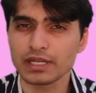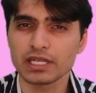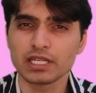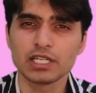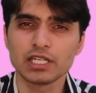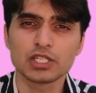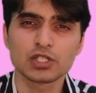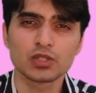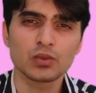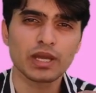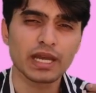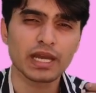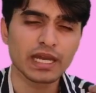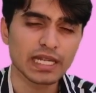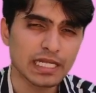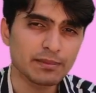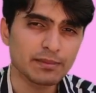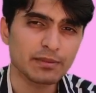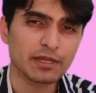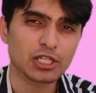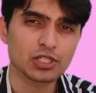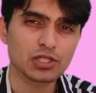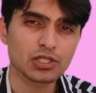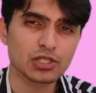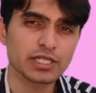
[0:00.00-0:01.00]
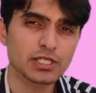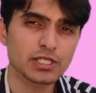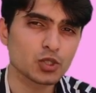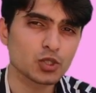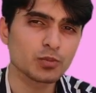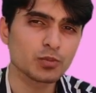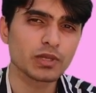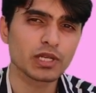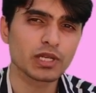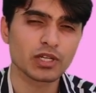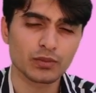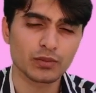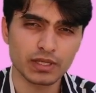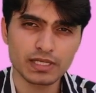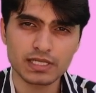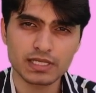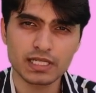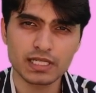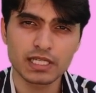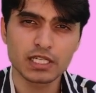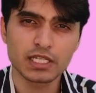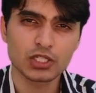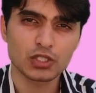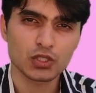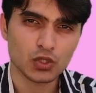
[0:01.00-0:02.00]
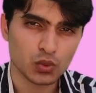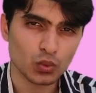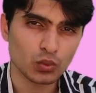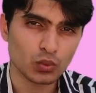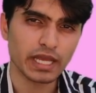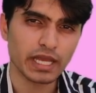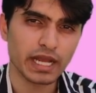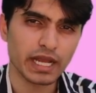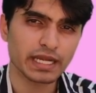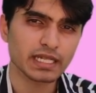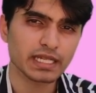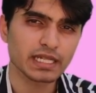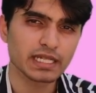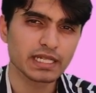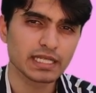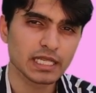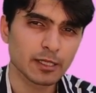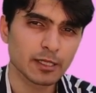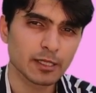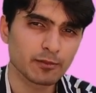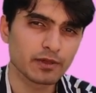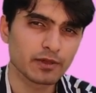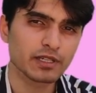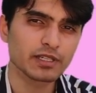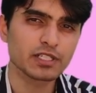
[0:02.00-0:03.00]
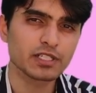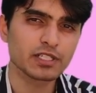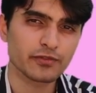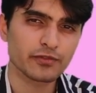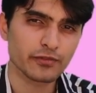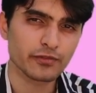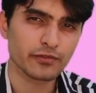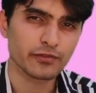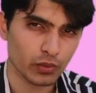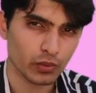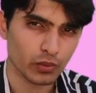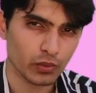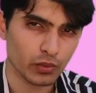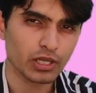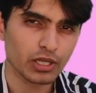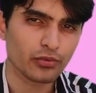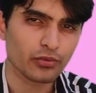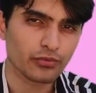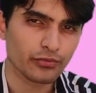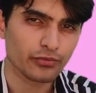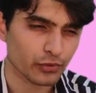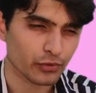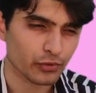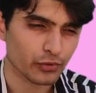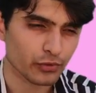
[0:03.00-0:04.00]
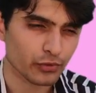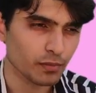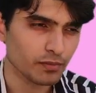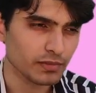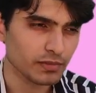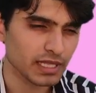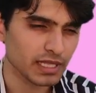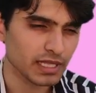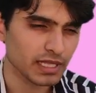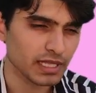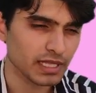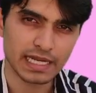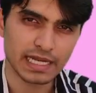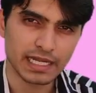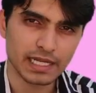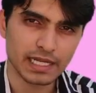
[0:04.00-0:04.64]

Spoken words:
right? So LA pressure needs to be increased so that the blood is flown from the